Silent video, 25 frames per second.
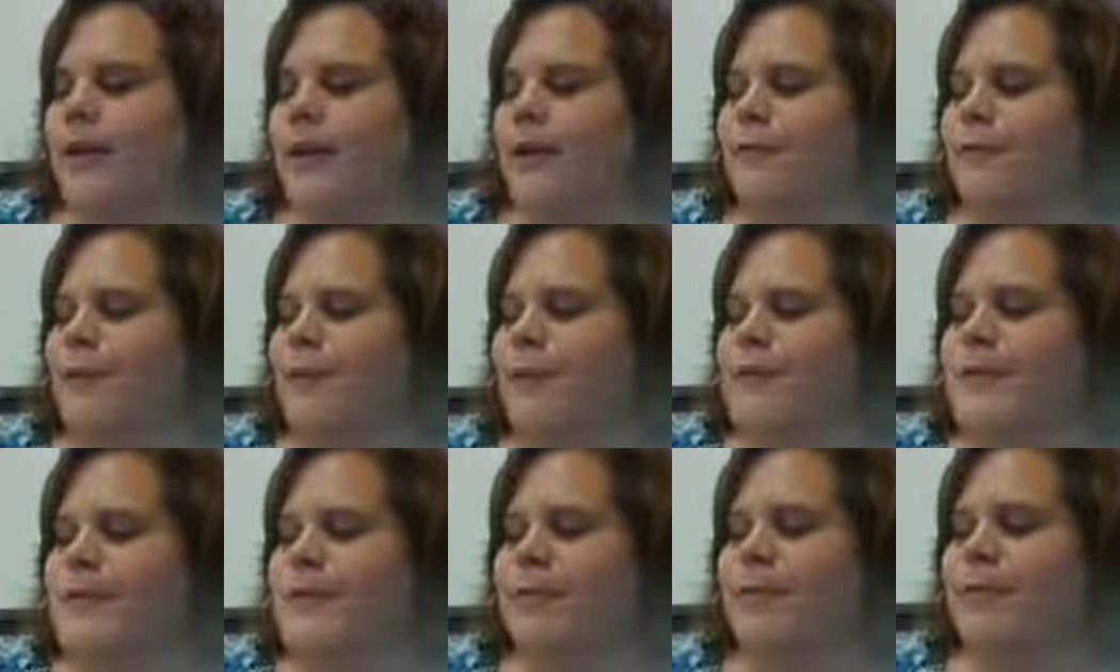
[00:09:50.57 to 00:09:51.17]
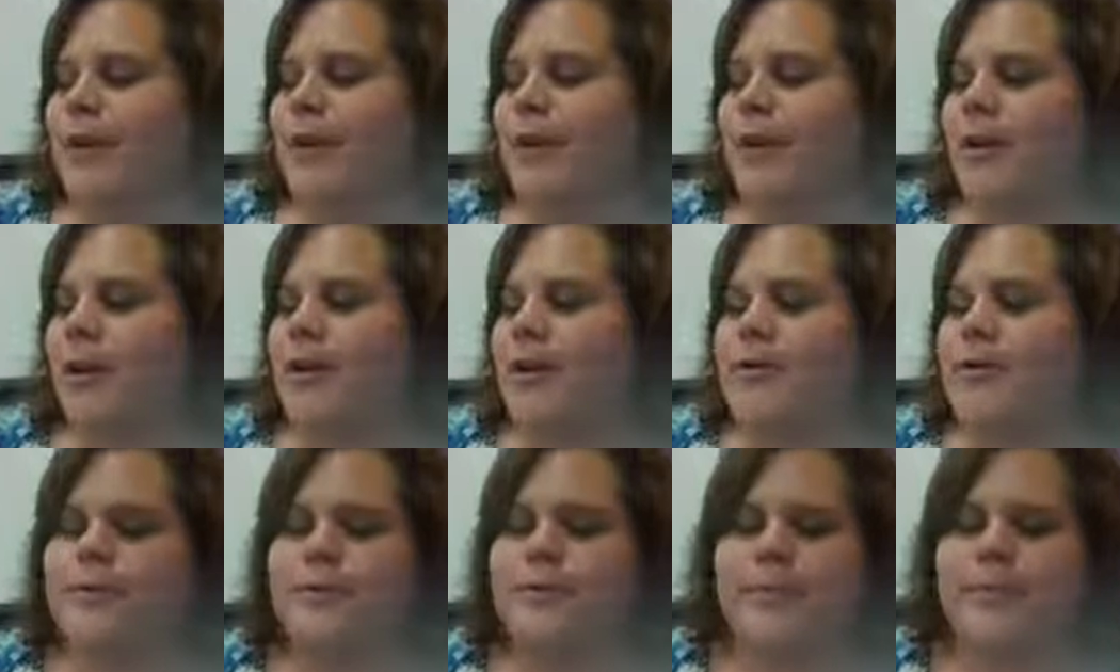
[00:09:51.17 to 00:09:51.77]
If I take my
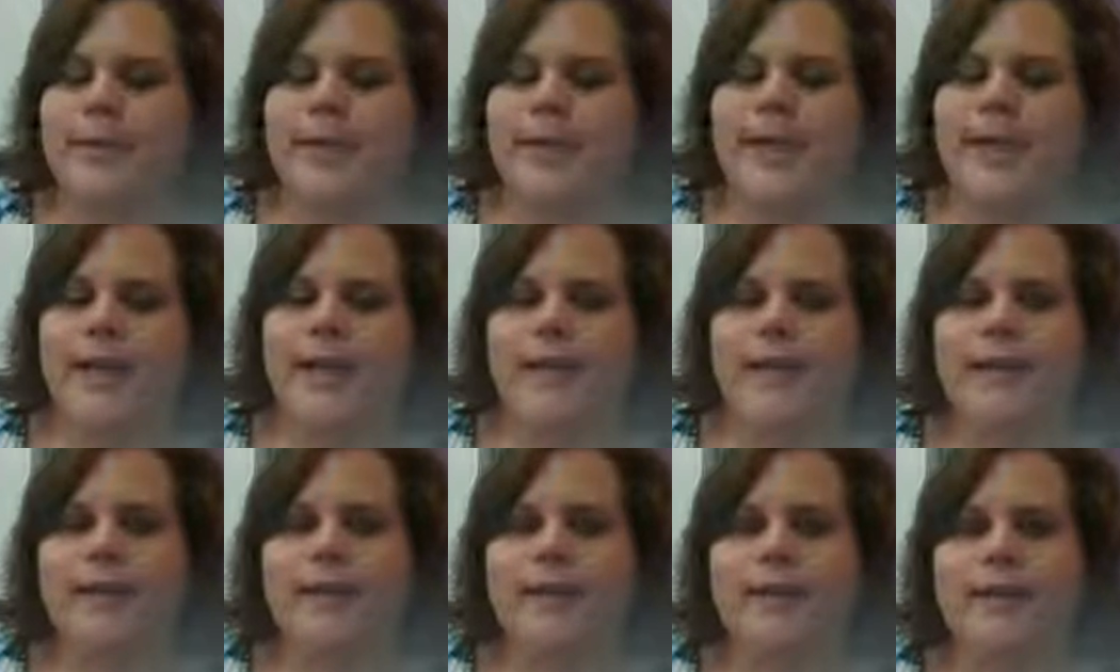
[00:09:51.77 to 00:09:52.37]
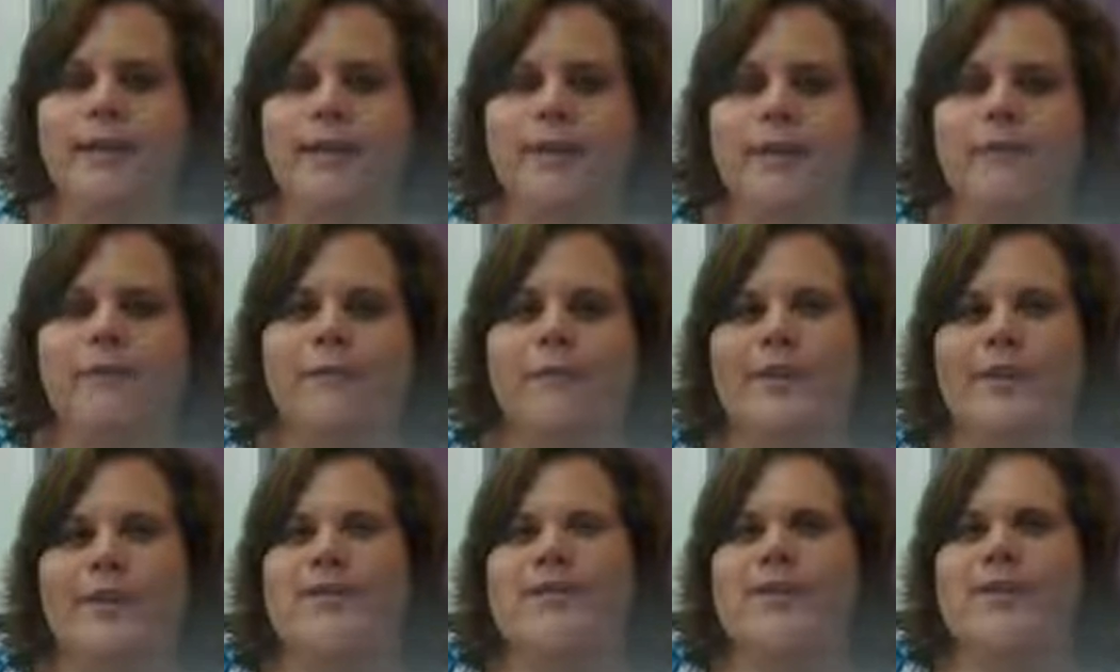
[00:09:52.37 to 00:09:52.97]
car to a mechanic, they
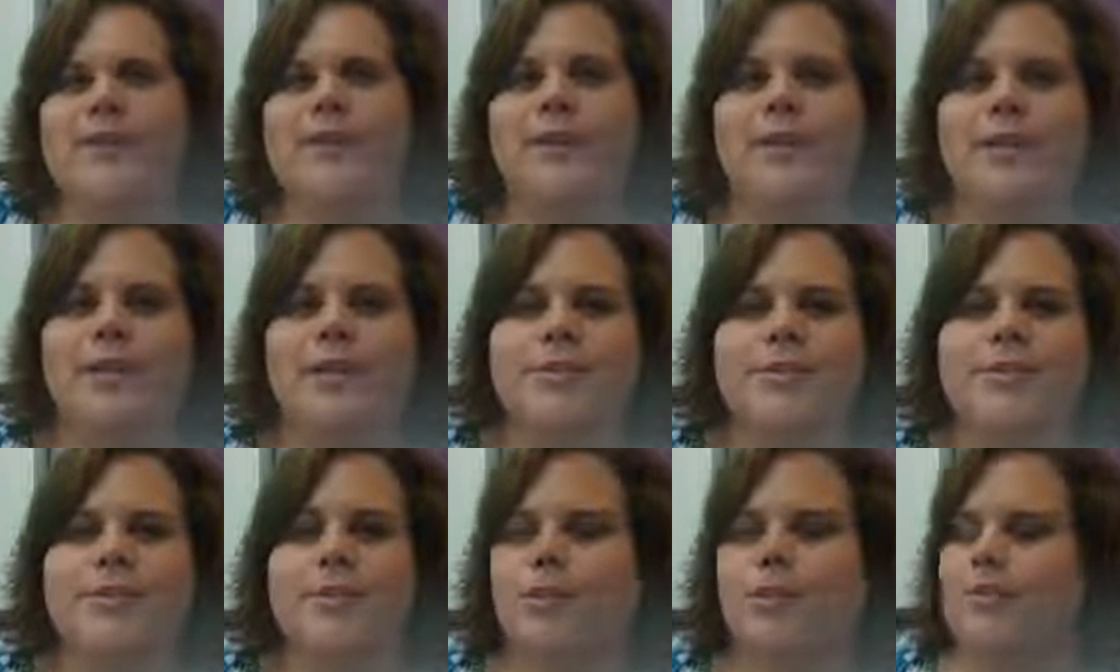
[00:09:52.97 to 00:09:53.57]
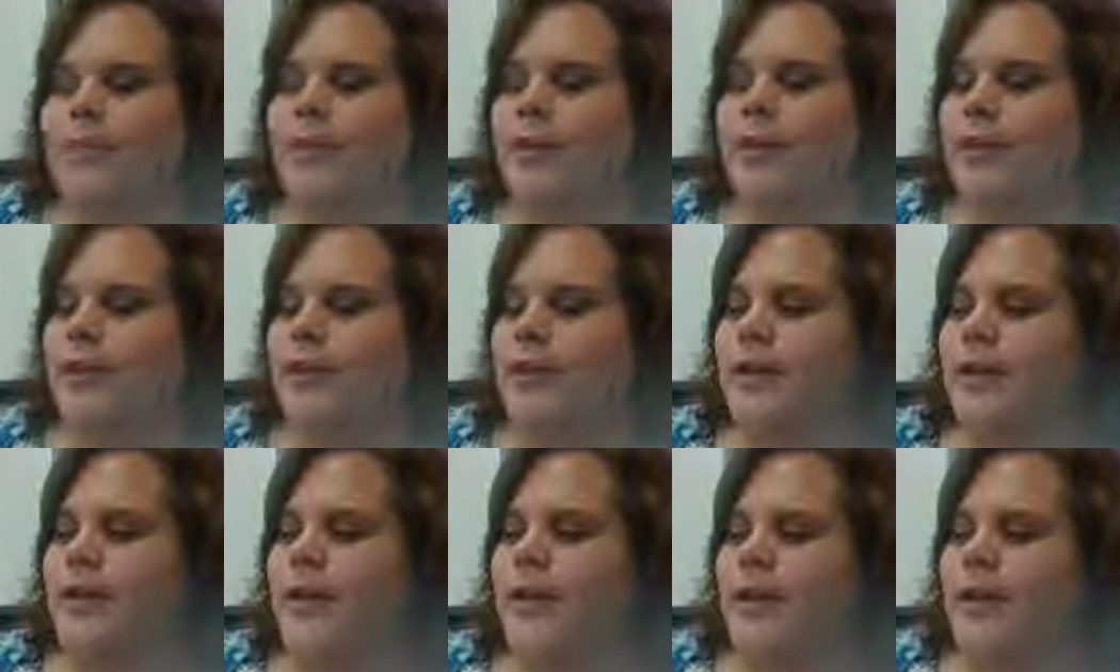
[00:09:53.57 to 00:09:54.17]
fix all the things wrong with
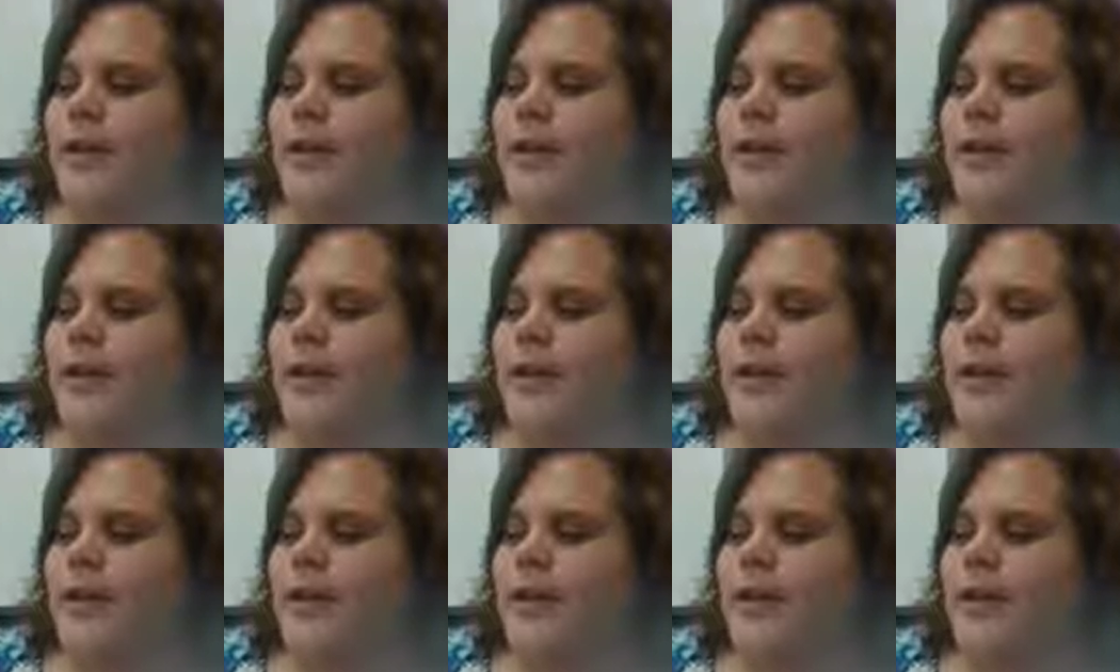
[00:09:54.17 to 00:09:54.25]
it.